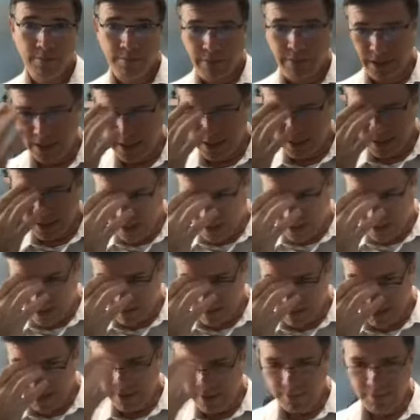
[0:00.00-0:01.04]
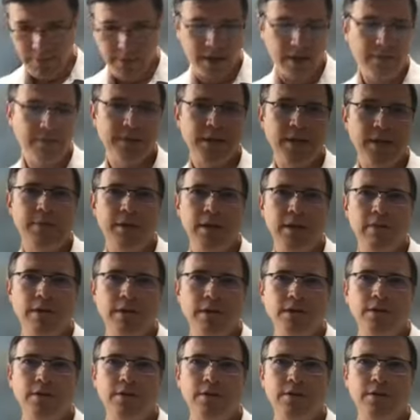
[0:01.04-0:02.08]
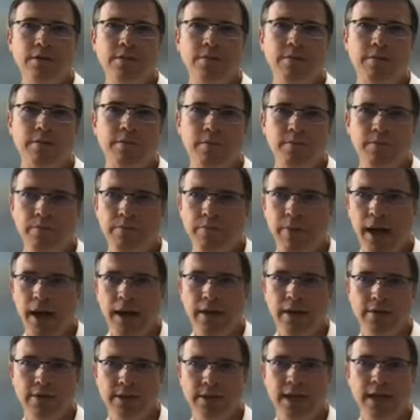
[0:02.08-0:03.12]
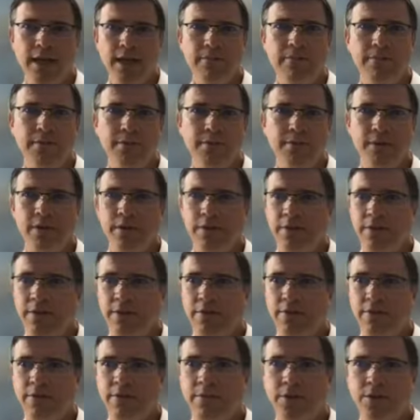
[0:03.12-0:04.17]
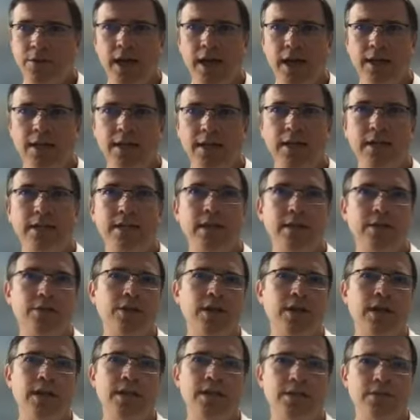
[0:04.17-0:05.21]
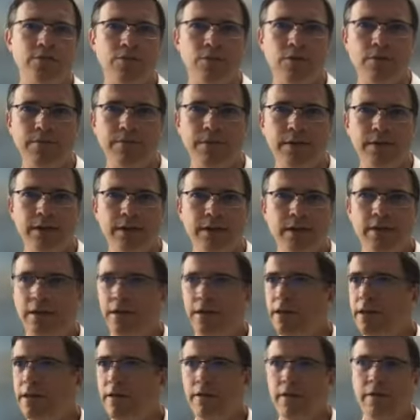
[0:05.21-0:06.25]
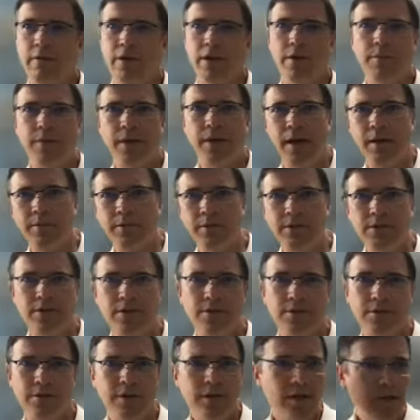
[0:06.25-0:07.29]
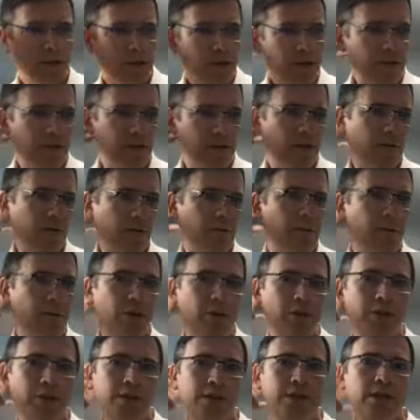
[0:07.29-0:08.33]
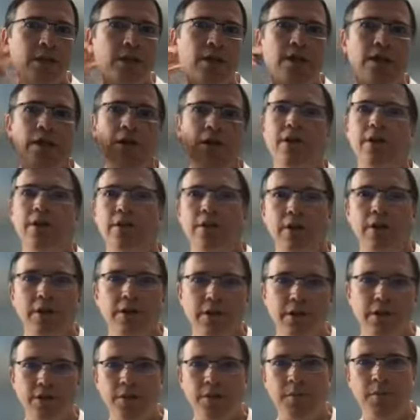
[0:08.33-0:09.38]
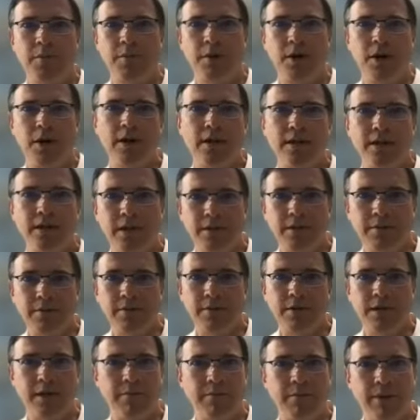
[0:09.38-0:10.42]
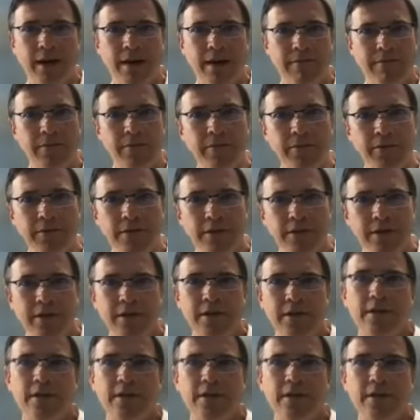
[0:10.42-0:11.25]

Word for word: But uh, but it, but if somebody wants to buy or sell from a from a child, and if their child is an orphan and they, they want to be able to uh, purchase, go, you know, go to the supermarket and, and buy food,